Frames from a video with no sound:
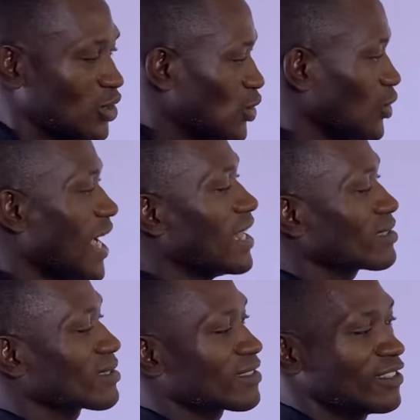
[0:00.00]
So
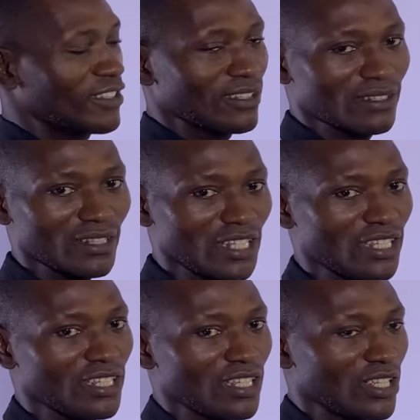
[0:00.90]
that's
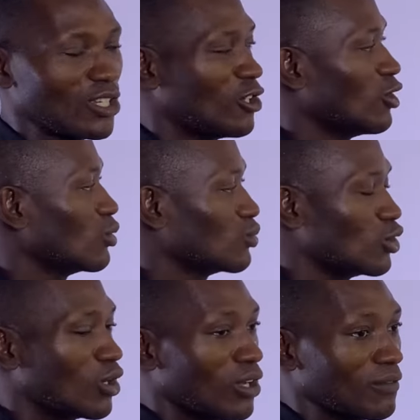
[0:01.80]
the
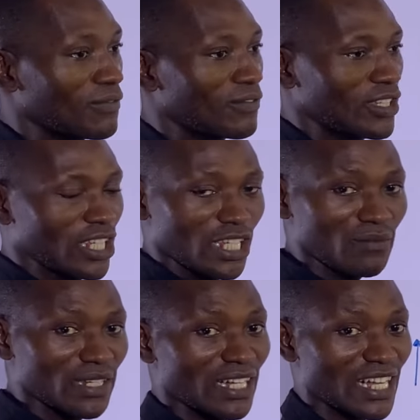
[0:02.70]
rule of
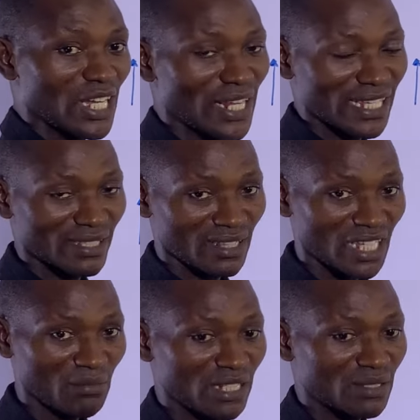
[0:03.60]
if an account has a
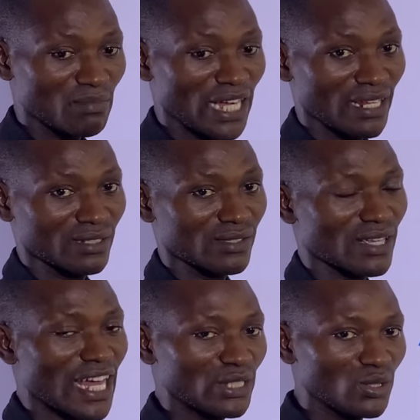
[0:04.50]
debit balance
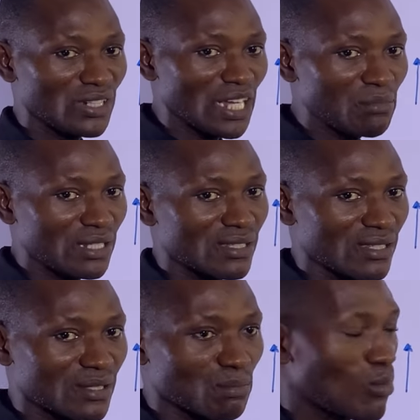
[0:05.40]
and you debit
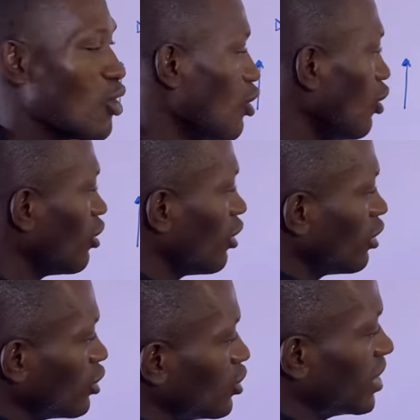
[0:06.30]
it more,
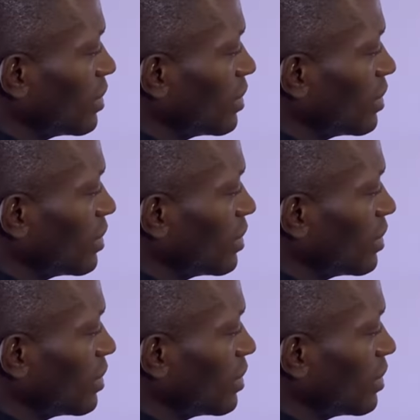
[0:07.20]
the